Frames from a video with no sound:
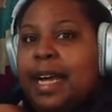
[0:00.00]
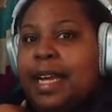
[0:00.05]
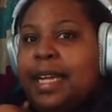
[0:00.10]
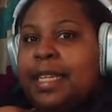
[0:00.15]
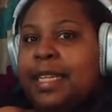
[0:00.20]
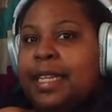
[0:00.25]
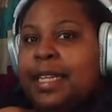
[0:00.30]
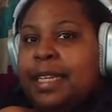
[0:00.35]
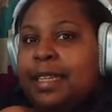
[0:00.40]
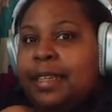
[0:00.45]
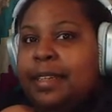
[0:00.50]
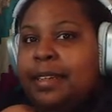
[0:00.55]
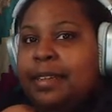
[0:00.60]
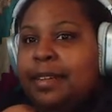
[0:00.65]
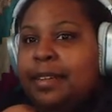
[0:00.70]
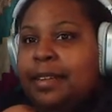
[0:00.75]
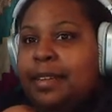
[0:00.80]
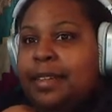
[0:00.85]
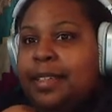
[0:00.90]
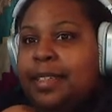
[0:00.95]
And then
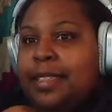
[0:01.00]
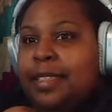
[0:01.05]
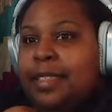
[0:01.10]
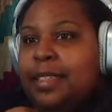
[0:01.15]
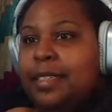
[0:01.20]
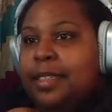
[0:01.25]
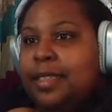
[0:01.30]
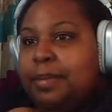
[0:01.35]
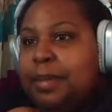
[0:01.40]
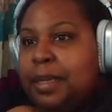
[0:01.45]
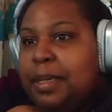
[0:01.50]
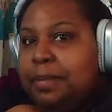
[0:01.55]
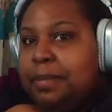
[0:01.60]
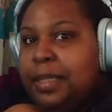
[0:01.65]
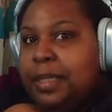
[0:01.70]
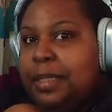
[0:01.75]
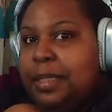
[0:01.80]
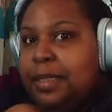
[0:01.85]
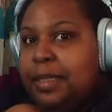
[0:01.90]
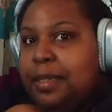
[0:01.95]
there's still small
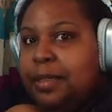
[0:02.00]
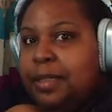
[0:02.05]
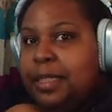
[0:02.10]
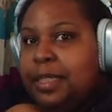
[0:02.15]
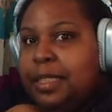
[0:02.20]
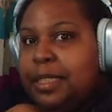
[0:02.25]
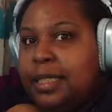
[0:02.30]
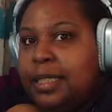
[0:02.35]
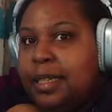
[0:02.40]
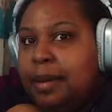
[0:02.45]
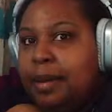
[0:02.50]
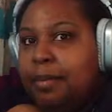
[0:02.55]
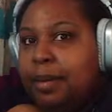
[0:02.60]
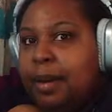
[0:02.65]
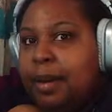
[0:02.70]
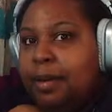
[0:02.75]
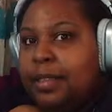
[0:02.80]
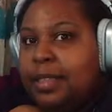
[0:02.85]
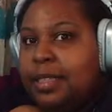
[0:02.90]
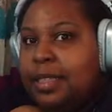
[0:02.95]
business owners and
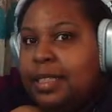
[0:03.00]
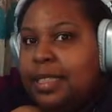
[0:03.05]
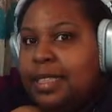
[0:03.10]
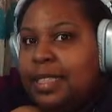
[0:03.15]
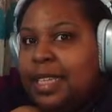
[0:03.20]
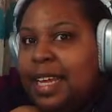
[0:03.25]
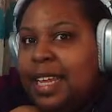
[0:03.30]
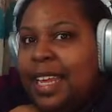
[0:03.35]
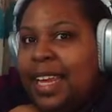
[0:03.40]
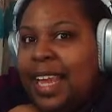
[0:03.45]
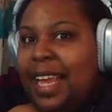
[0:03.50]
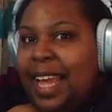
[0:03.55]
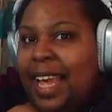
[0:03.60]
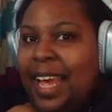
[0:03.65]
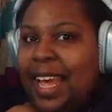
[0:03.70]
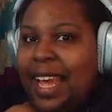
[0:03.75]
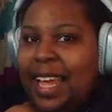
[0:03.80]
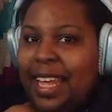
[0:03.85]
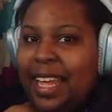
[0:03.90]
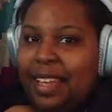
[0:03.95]
nonprofits on the side like,
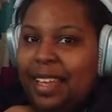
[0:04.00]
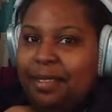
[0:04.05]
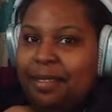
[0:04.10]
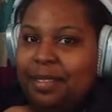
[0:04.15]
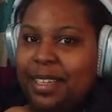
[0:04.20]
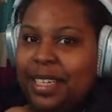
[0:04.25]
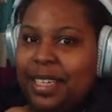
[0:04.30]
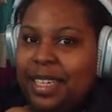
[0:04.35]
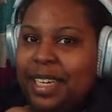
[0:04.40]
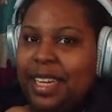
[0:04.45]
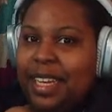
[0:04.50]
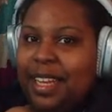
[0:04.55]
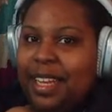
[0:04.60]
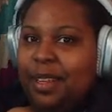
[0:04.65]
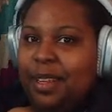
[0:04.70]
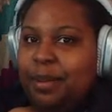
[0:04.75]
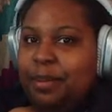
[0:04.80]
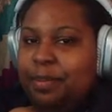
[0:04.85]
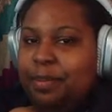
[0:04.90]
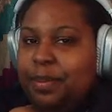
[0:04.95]
hey, we need
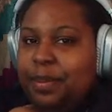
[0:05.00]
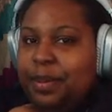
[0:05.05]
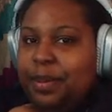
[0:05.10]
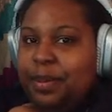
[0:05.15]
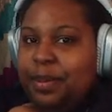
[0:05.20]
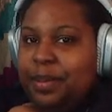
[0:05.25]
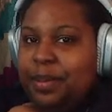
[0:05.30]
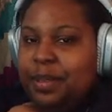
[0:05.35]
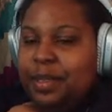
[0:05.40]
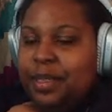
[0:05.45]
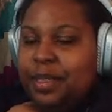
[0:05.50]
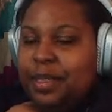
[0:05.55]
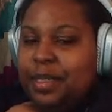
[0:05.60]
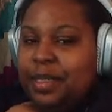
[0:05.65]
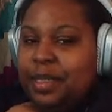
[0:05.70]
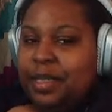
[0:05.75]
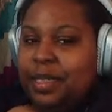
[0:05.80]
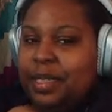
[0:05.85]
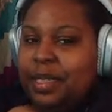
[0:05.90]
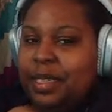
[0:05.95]
help.
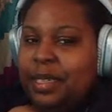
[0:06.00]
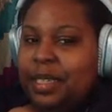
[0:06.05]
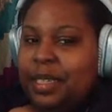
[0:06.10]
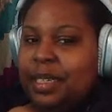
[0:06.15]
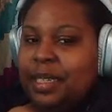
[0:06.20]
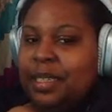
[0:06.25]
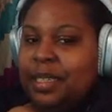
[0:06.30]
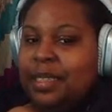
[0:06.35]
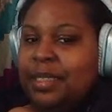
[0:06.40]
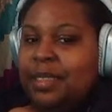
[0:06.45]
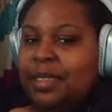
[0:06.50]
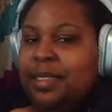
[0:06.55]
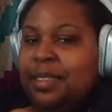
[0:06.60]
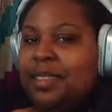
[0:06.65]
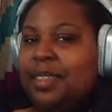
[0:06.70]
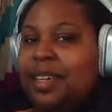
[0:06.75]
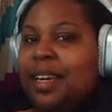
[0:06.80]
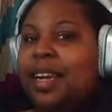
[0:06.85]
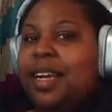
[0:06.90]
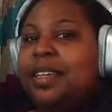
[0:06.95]
So
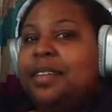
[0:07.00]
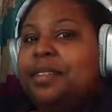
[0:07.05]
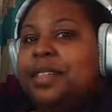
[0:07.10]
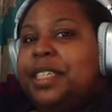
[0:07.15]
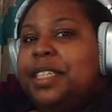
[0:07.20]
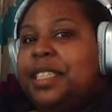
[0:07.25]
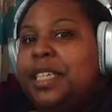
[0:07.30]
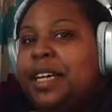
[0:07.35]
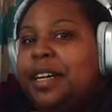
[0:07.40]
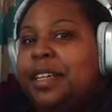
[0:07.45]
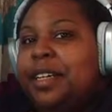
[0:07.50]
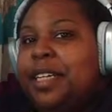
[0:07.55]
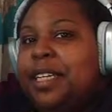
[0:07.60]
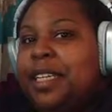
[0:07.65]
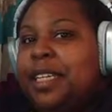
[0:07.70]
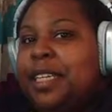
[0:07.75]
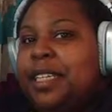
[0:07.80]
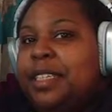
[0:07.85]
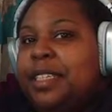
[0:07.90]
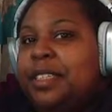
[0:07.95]
trying to reach out
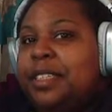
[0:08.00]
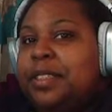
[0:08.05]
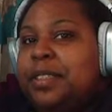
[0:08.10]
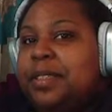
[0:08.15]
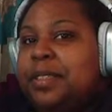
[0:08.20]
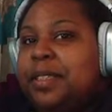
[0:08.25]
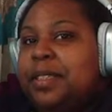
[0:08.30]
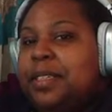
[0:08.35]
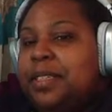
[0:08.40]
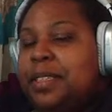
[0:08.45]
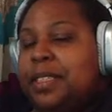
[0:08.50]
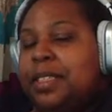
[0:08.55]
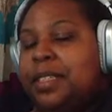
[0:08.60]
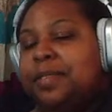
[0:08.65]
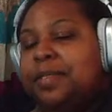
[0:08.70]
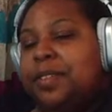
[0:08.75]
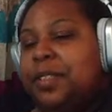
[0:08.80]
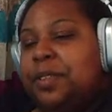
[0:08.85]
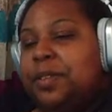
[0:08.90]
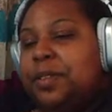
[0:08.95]
and get to those
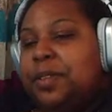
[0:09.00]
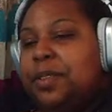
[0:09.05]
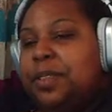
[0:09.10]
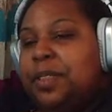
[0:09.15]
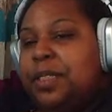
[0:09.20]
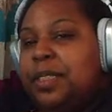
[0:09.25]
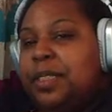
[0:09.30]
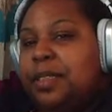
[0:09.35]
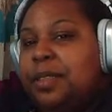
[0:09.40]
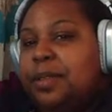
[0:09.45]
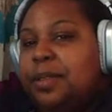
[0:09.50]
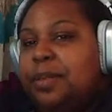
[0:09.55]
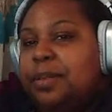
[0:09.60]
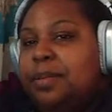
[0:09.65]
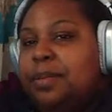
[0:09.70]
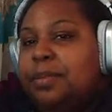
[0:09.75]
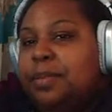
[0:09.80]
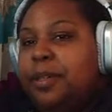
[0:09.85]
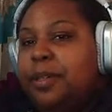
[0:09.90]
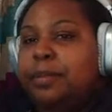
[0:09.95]
individuals is
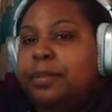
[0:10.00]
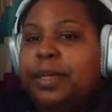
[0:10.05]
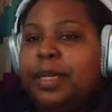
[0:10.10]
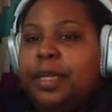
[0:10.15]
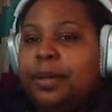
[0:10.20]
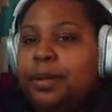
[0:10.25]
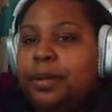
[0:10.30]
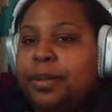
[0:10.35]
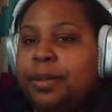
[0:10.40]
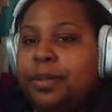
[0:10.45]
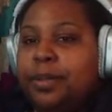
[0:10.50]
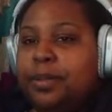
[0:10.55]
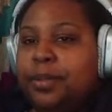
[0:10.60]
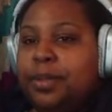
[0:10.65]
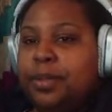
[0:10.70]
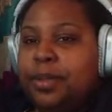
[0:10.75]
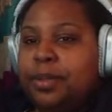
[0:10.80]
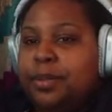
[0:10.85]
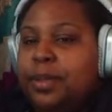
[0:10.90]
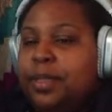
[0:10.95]
one of my goals
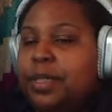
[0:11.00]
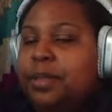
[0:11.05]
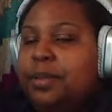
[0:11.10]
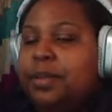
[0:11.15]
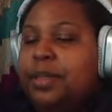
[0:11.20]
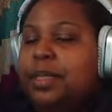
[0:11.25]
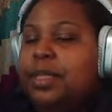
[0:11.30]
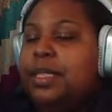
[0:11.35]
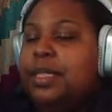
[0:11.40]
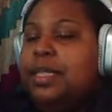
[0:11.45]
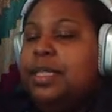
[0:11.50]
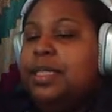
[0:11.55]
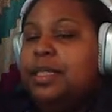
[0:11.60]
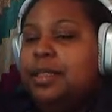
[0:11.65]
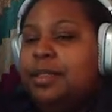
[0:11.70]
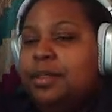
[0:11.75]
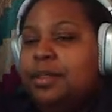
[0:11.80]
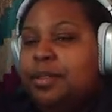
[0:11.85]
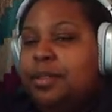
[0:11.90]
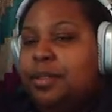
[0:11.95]
for 2026
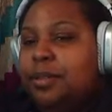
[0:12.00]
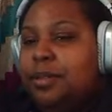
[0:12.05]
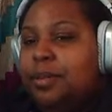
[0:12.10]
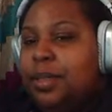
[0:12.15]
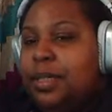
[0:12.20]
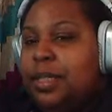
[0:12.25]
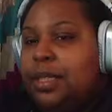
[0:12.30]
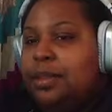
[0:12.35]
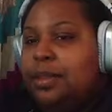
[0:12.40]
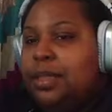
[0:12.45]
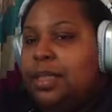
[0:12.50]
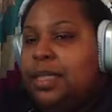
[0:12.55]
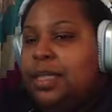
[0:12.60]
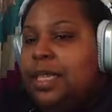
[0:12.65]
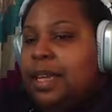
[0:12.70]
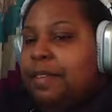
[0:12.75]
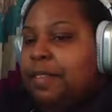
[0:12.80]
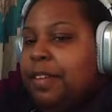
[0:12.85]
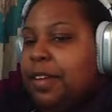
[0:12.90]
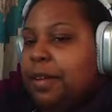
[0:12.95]
and
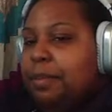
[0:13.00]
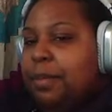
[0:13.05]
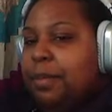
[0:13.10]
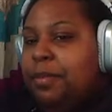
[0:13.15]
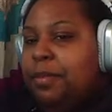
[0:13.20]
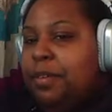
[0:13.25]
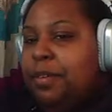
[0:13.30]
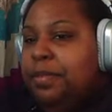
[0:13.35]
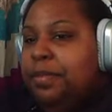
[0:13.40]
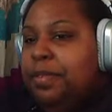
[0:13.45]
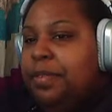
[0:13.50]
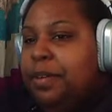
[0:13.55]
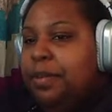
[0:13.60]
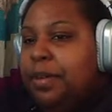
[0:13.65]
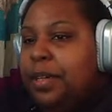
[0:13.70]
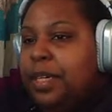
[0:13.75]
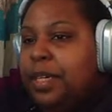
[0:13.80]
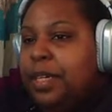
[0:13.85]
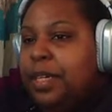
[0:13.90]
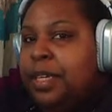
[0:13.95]
2027 moving
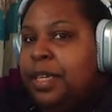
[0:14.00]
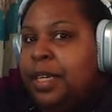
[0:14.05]
forward.